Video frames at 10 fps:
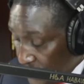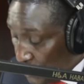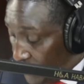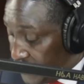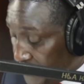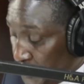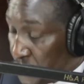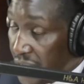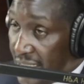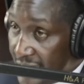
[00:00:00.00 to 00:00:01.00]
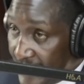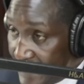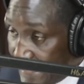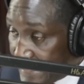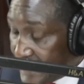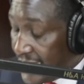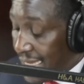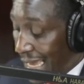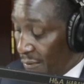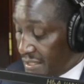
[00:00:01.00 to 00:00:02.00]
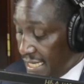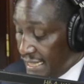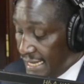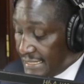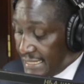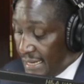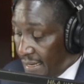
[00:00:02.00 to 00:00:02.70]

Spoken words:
of devolution and the success, I would say that